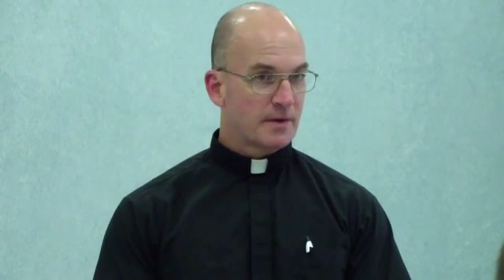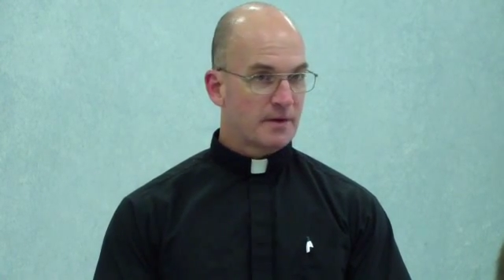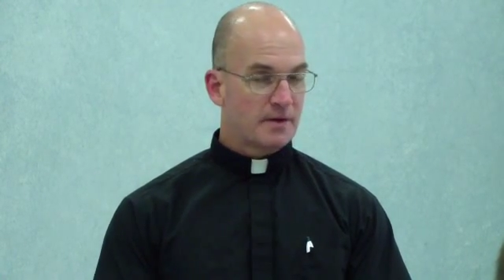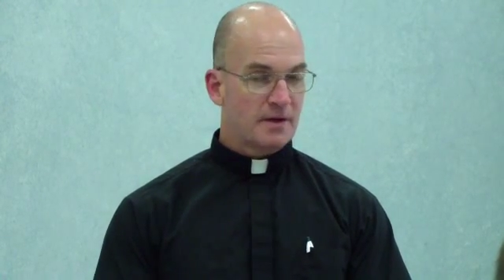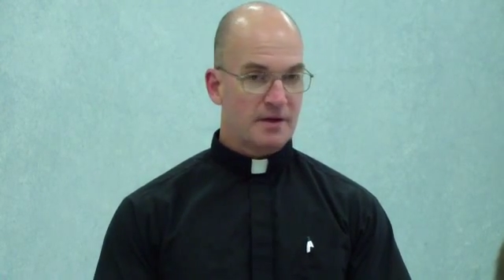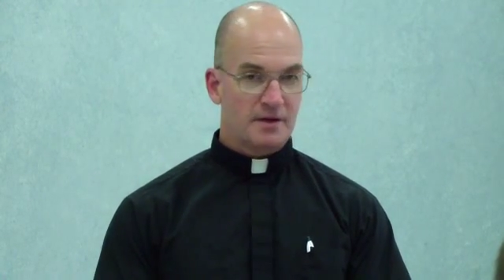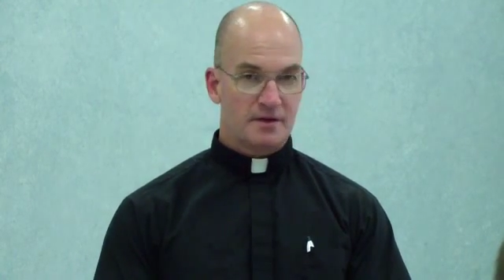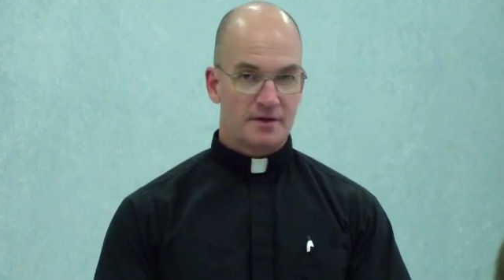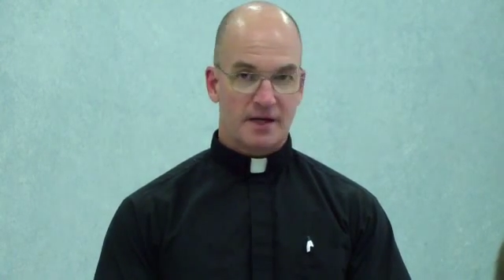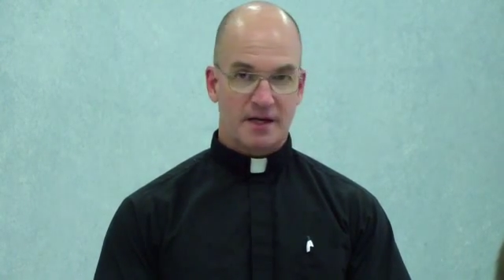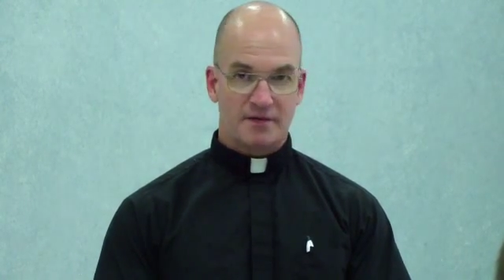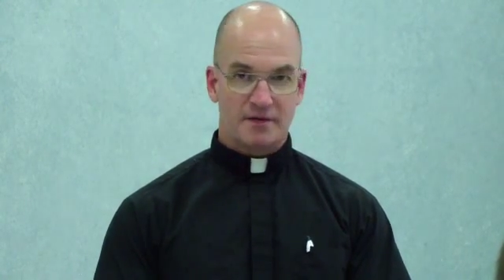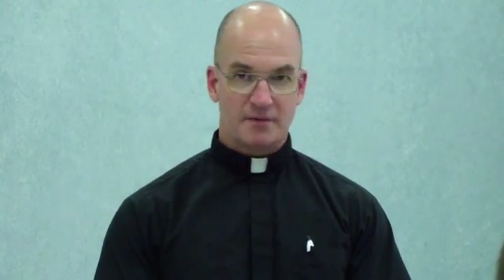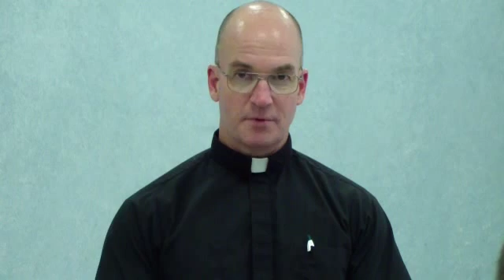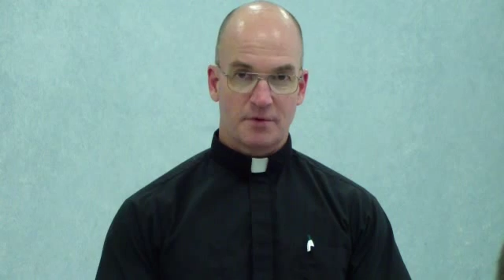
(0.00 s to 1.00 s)
And he and
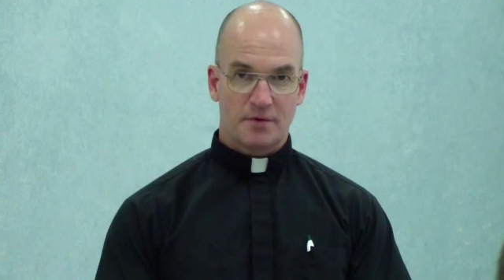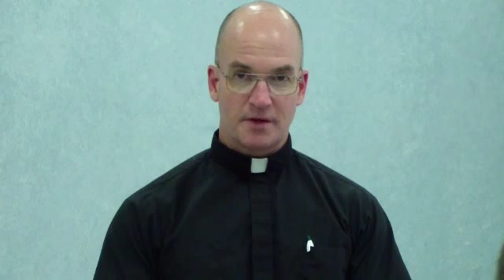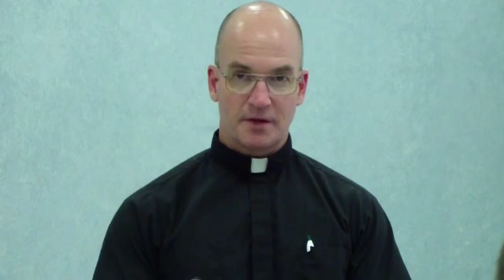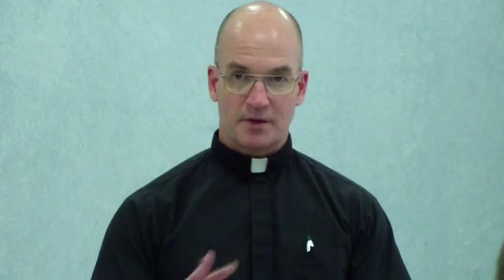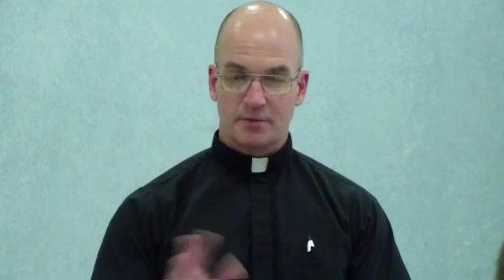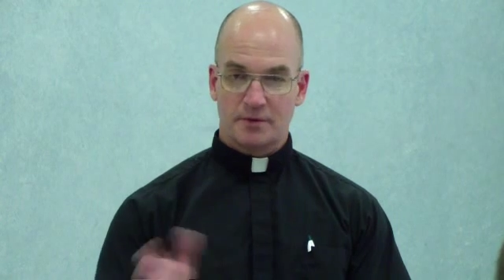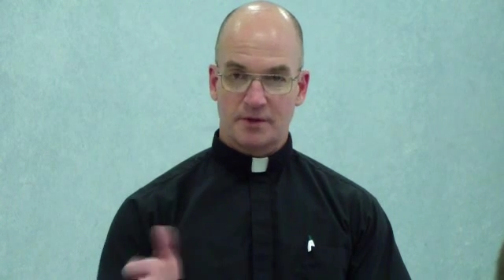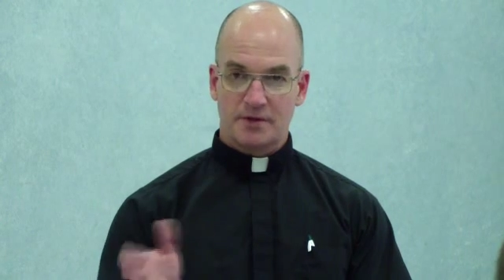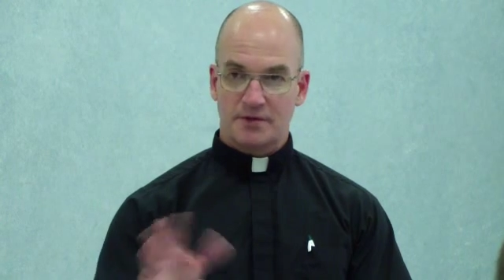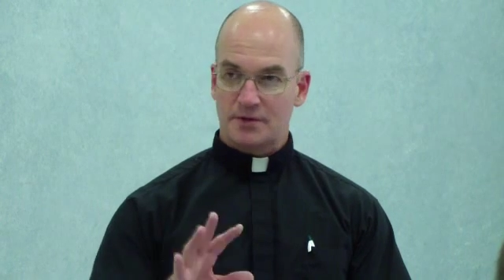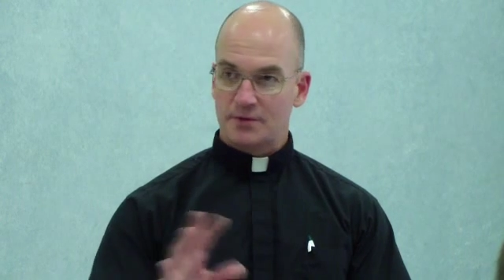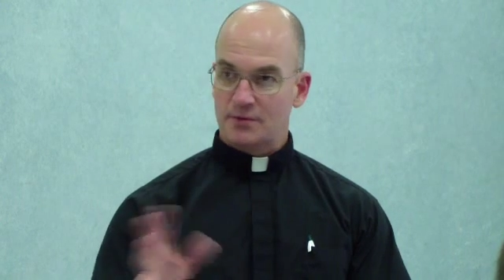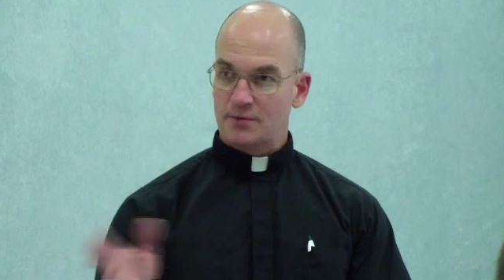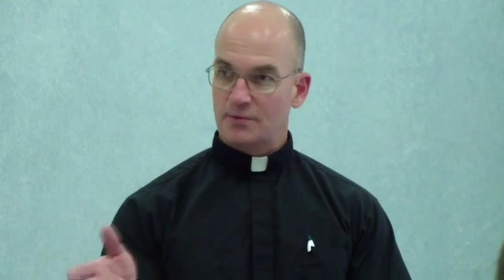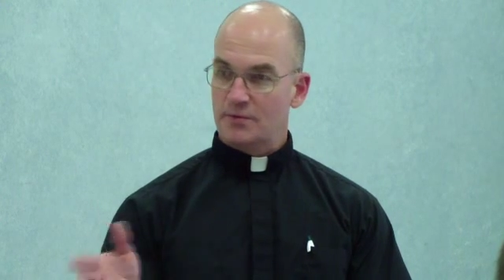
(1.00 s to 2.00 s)
David were the only
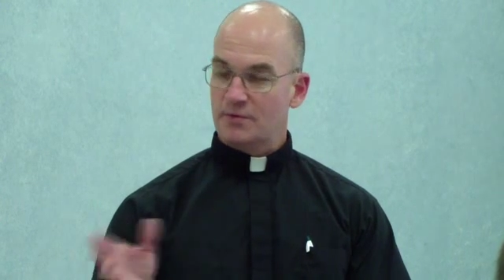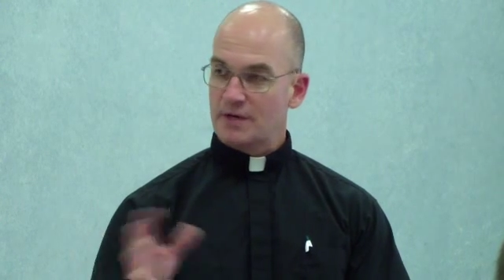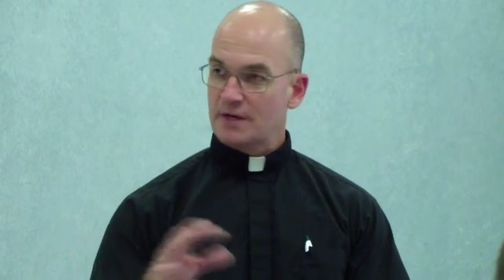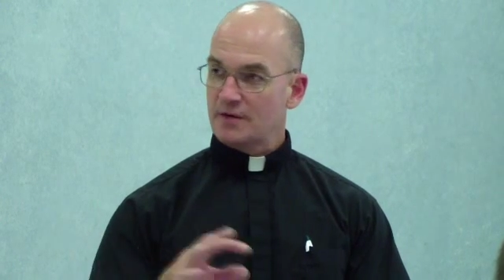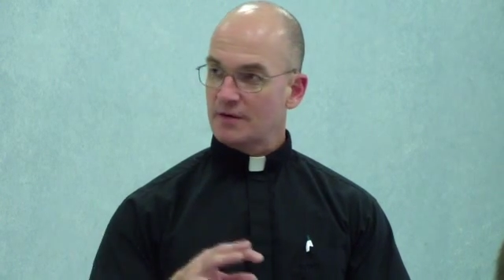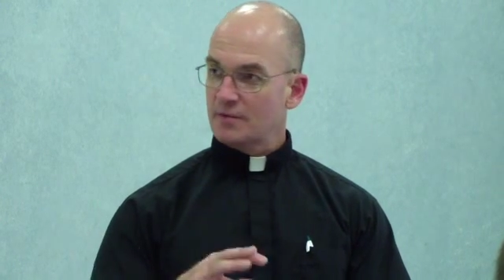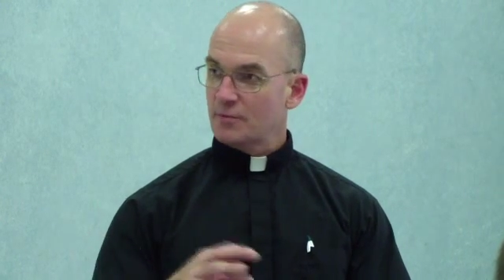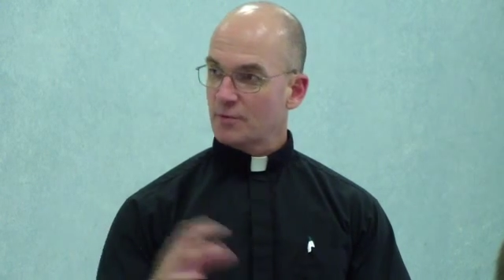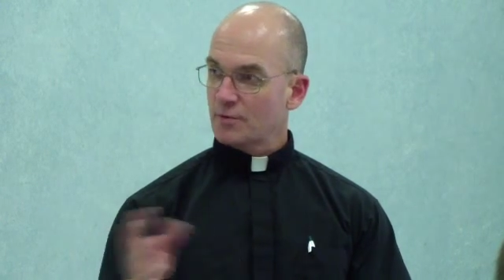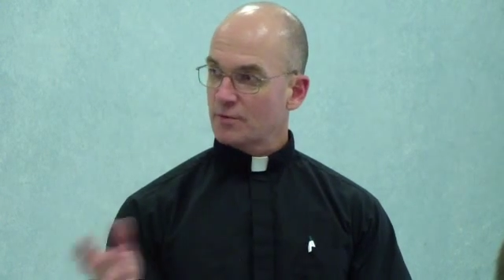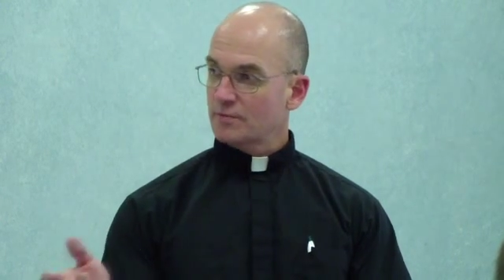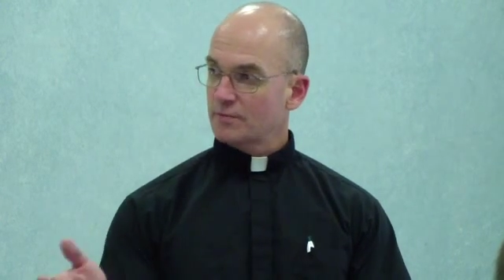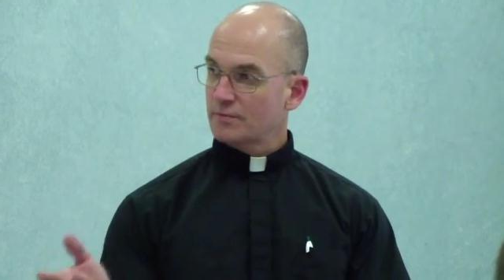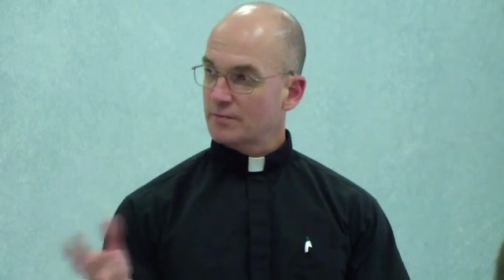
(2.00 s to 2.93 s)
two that were